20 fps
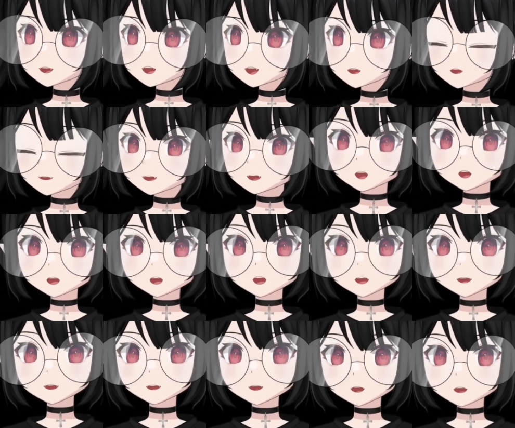the upcoming
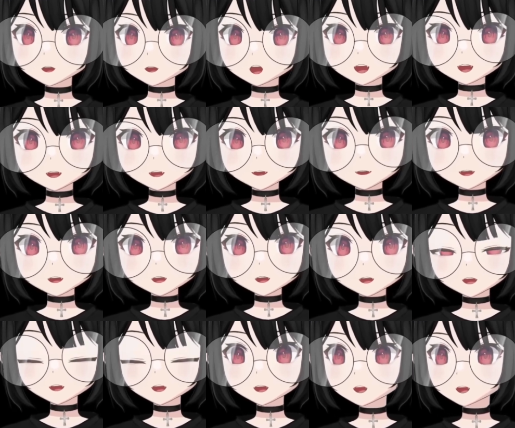Dragon Age
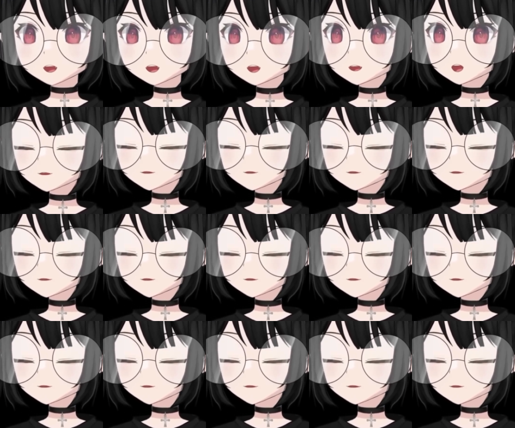the